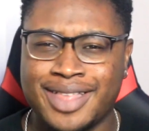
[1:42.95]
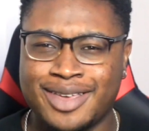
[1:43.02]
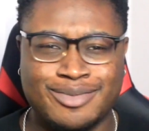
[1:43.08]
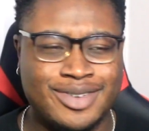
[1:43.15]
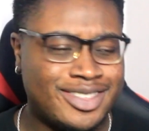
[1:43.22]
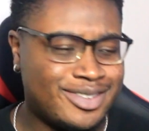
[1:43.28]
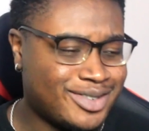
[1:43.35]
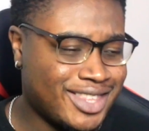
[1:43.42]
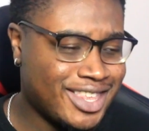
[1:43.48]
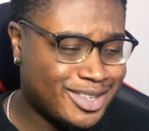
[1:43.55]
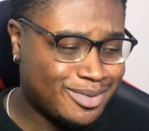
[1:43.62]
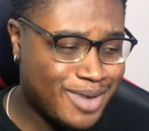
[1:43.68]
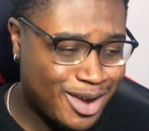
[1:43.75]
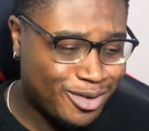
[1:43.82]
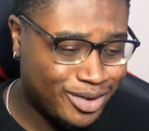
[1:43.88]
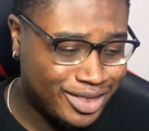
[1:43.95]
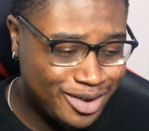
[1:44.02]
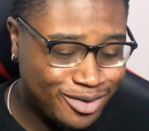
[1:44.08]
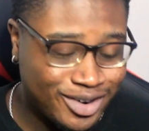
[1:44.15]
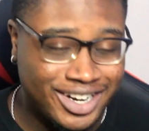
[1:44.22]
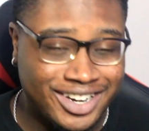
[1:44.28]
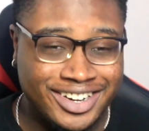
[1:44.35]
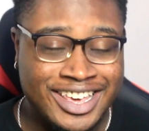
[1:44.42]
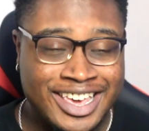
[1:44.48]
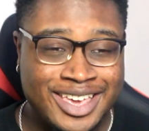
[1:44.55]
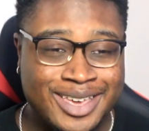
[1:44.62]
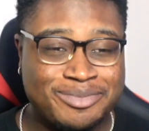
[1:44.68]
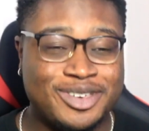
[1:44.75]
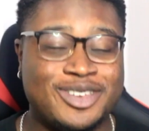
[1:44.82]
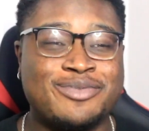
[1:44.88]
Like this man really wanted
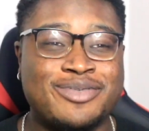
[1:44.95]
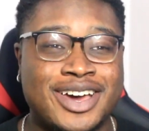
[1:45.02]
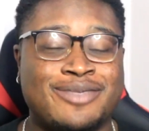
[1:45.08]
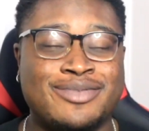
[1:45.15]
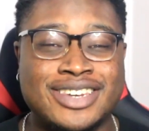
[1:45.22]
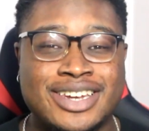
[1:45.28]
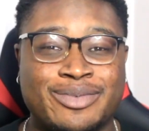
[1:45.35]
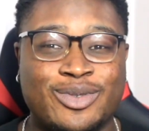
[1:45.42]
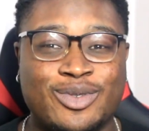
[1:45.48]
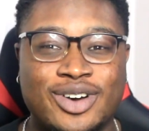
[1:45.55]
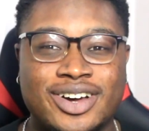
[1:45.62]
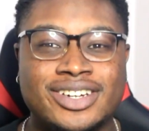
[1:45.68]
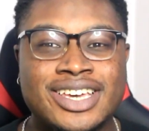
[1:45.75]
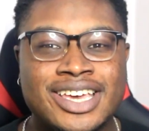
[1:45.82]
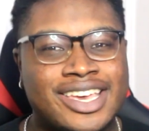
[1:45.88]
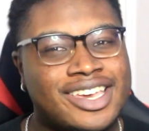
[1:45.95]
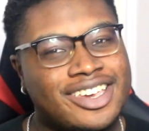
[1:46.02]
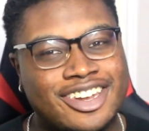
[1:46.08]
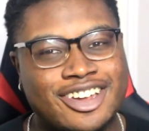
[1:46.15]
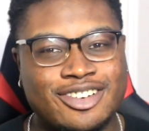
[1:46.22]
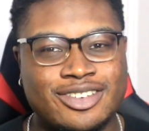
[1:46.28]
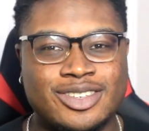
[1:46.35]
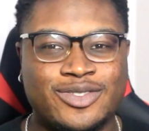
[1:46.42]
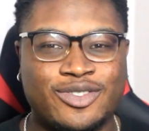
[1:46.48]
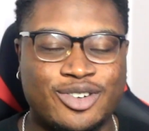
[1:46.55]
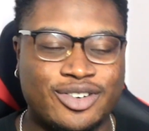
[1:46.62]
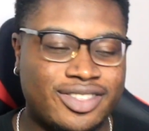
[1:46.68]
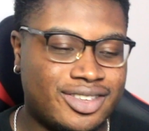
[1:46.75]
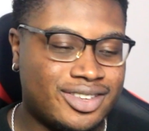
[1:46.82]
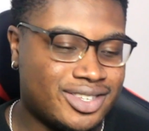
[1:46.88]
PewDiePie to be #1. You know, it's
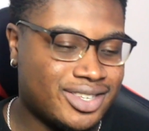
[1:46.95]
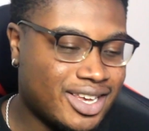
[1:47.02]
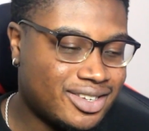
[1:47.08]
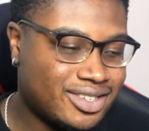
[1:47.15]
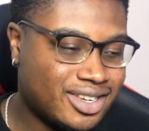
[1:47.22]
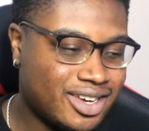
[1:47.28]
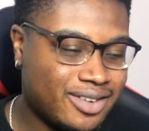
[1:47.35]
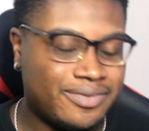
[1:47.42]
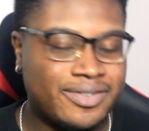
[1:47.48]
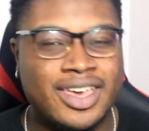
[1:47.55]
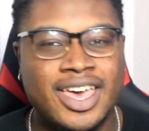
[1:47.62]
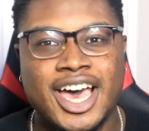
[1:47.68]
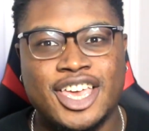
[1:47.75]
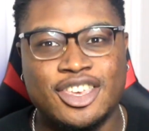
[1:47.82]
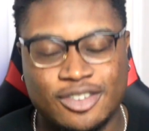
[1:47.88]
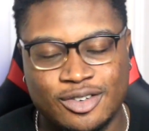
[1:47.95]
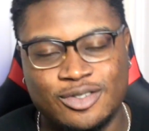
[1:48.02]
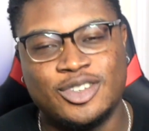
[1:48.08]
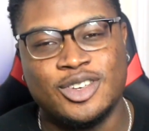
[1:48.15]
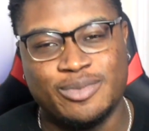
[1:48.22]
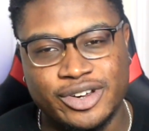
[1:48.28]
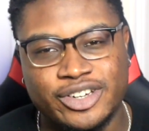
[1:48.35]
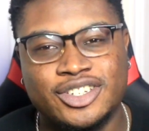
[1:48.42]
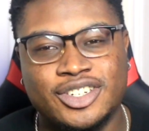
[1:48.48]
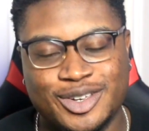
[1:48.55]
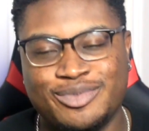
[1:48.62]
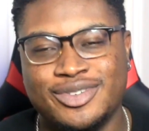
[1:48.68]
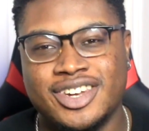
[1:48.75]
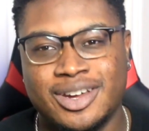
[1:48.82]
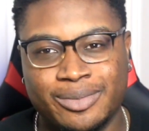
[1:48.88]
for the sense of a YouTuber
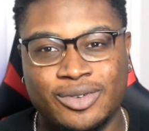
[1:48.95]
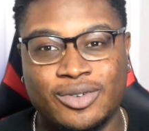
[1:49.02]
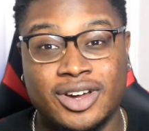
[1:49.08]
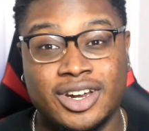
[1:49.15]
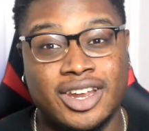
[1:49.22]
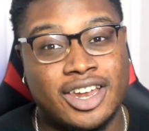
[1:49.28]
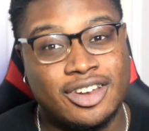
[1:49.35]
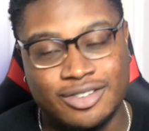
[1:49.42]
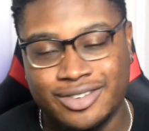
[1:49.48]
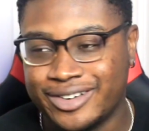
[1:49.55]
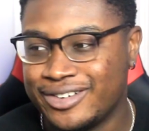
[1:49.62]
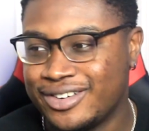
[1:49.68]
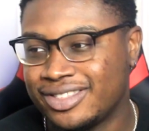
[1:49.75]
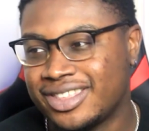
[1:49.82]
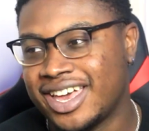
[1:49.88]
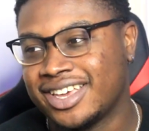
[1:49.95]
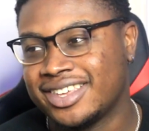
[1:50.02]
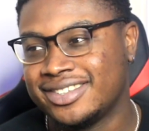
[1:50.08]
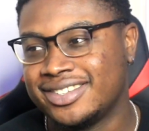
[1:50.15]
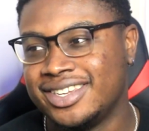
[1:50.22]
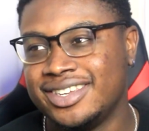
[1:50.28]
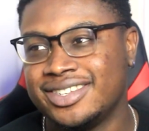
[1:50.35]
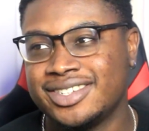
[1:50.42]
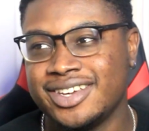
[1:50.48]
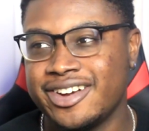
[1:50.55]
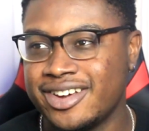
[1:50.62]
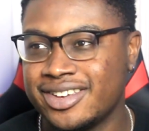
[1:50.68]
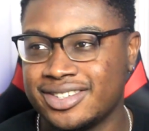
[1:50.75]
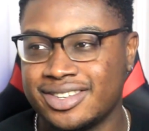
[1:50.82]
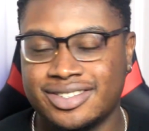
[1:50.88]
should be #1, and I do agree with that because
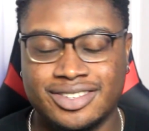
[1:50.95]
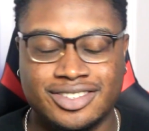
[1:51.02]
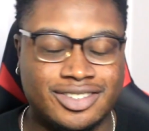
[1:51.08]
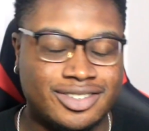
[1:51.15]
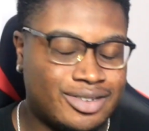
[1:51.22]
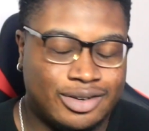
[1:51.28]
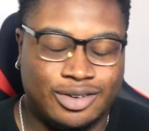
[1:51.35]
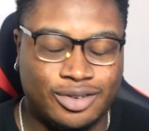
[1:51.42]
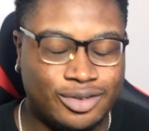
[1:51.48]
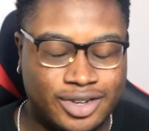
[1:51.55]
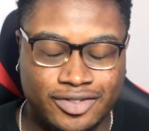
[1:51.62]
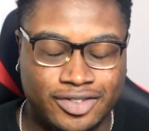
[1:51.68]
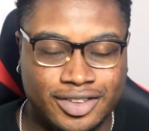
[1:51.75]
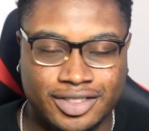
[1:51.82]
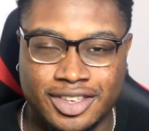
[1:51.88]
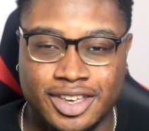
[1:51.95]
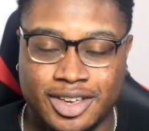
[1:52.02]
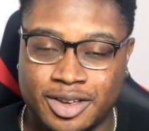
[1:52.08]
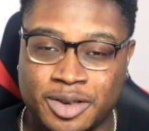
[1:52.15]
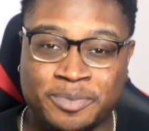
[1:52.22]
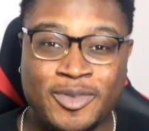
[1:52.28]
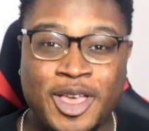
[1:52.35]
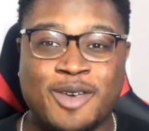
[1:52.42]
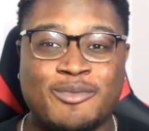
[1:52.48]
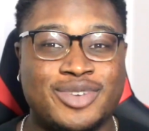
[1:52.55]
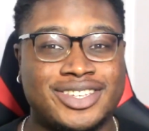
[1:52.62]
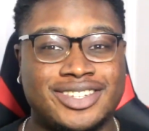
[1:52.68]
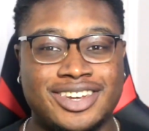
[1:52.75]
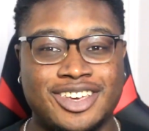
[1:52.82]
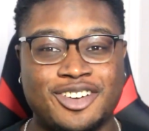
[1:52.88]
T-Series is this whole different thing.
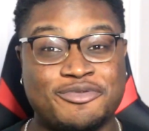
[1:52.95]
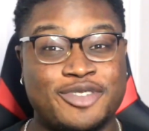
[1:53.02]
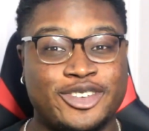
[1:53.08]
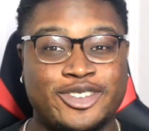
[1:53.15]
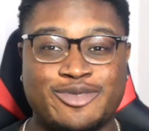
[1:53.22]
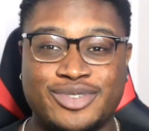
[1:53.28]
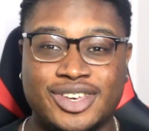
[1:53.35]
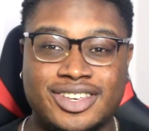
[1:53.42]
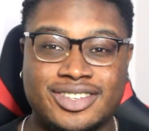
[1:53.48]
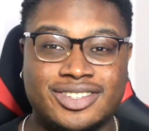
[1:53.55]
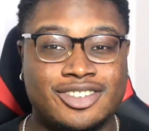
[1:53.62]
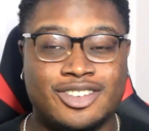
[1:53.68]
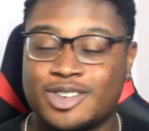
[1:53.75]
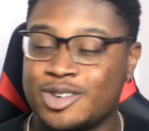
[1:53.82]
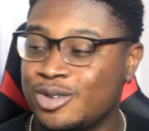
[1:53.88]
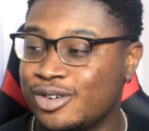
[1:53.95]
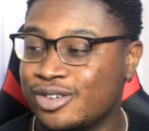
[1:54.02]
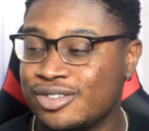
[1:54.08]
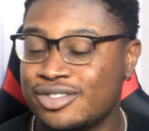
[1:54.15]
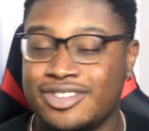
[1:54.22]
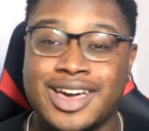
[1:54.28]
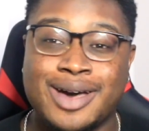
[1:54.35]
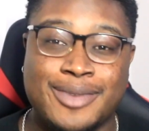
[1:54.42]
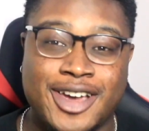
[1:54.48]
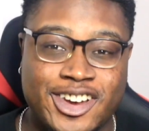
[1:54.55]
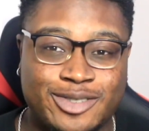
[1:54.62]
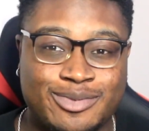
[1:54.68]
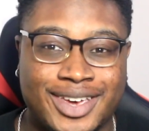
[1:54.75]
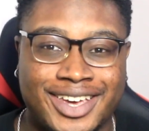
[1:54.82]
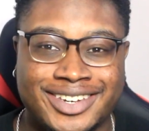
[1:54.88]
But still, MrBeast, you're cool. You got my
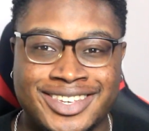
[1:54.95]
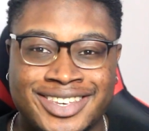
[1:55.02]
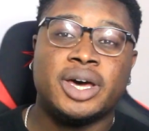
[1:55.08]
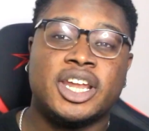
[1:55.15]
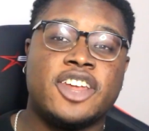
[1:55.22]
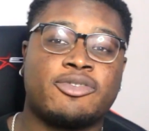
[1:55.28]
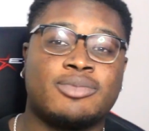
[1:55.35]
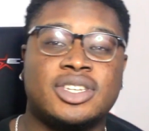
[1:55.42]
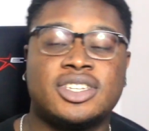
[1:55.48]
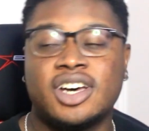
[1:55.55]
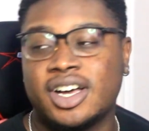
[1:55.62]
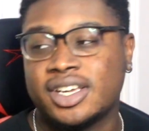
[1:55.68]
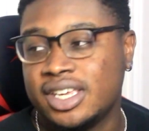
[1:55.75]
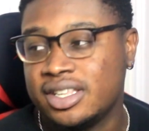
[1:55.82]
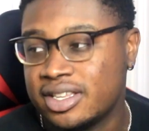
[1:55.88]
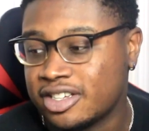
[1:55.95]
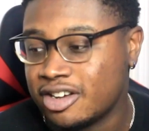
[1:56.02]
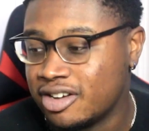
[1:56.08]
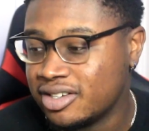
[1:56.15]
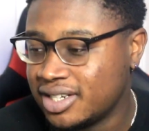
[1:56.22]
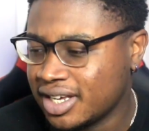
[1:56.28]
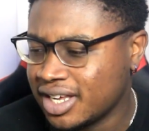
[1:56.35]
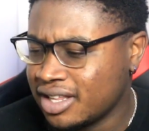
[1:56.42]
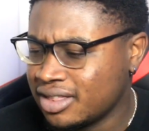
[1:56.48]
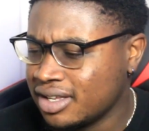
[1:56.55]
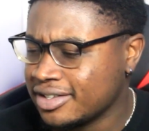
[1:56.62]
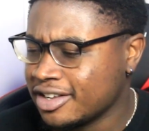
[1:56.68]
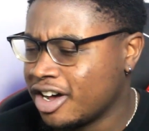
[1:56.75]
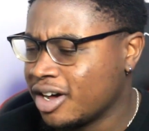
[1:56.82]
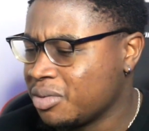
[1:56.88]
respect. But enough of me talking. Let's go and check out
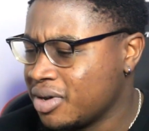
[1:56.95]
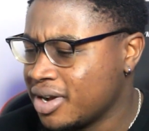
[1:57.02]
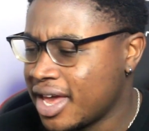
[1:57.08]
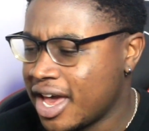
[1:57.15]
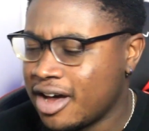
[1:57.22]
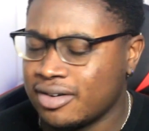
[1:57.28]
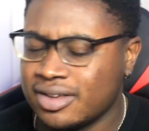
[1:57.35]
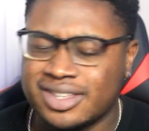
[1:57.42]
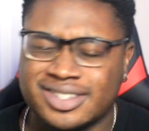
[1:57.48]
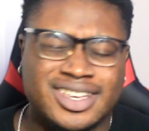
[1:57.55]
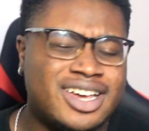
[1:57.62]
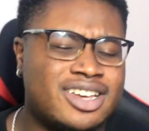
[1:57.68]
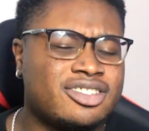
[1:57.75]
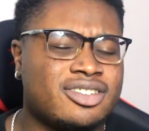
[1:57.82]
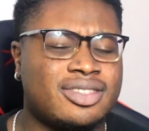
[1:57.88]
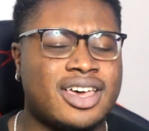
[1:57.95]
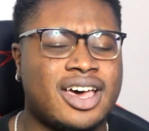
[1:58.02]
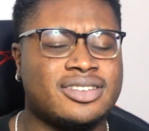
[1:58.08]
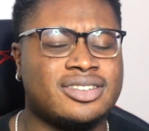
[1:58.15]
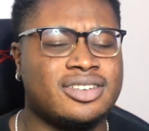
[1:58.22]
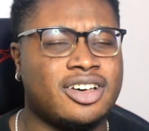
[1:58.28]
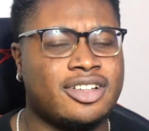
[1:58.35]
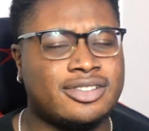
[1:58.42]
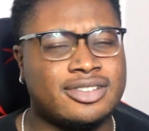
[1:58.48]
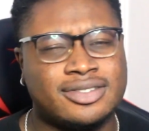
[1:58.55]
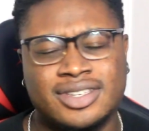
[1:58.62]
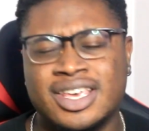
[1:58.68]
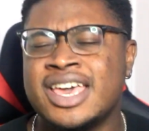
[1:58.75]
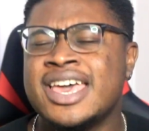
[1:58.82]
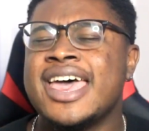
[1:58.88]
this TheOdd1sOut. His
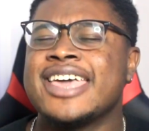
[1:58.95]
$100,000.